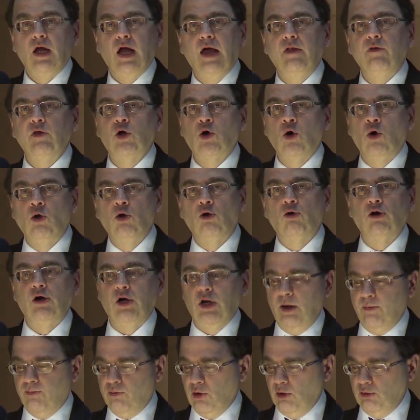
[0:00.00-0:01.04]
and the
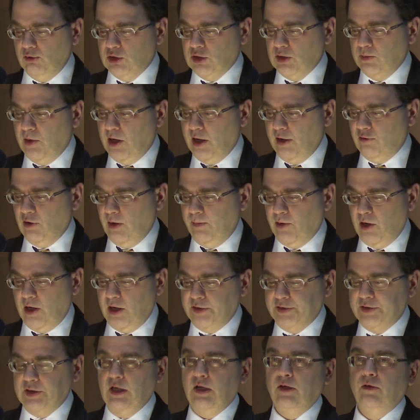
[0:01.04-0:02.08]
goal-oriented approach to monetary
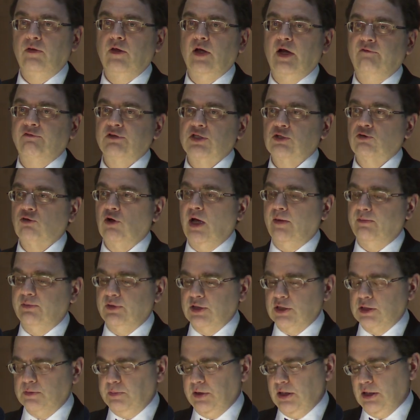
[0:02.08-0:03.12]
policy that I've described in
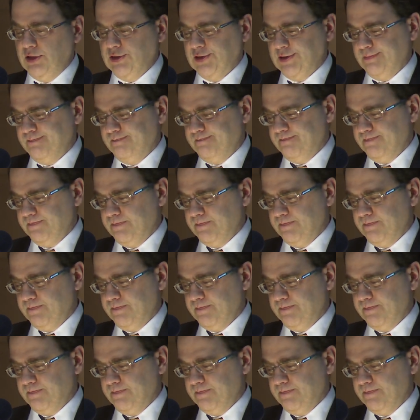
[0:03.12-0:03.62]
this speech.